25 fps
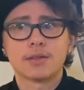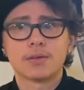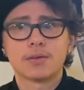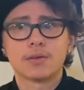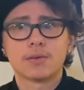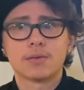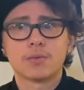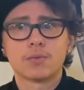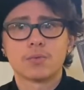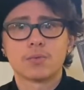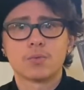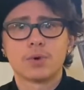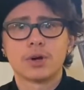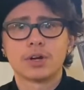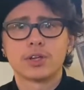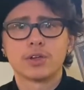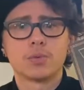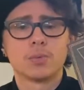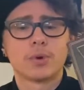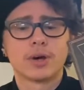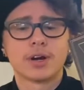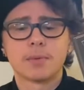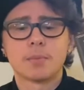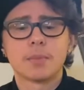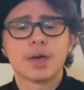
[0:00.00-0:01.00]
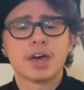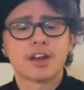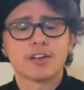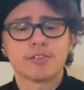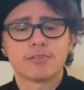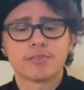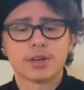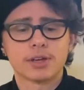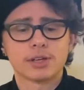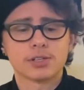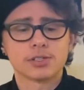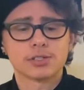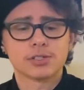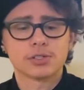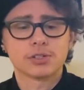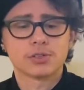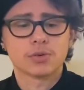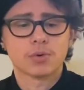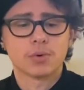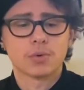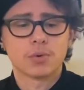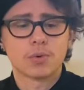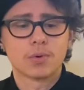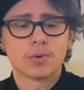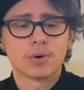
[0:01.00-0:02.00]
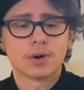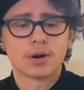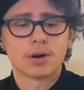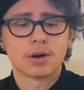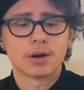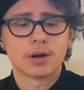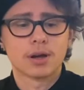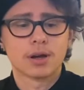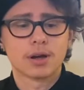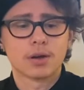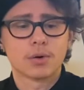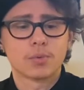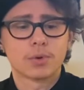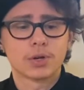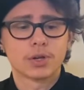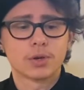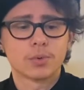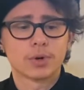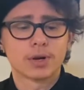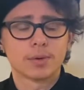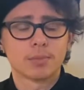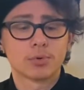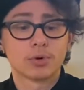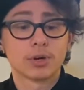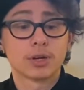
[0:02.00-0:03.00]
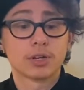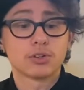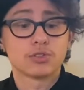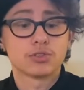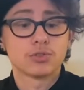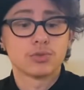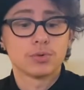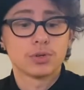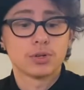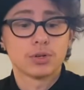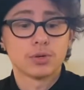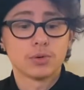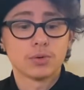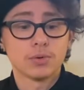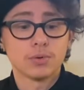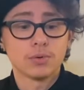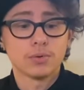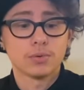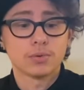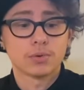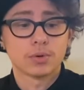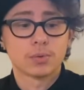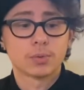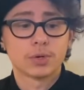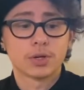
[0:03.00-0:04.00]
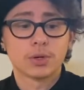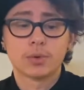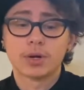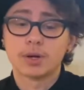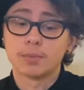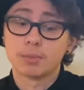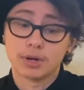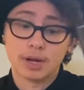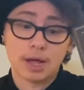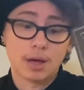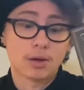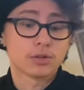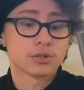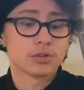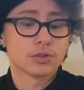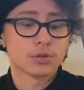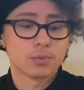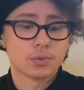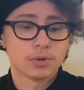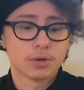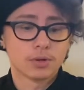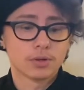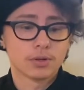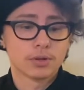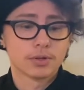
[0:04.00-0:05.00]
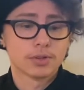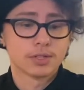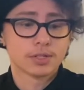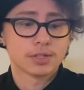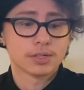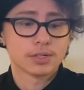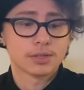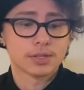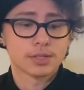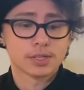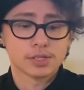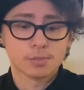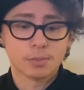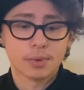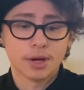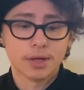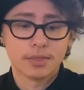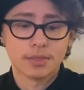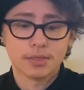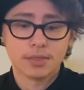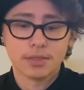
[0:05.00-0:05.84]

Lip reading: what you want to manifest, or what you want to bring to you, or what you want to put out into the world this month.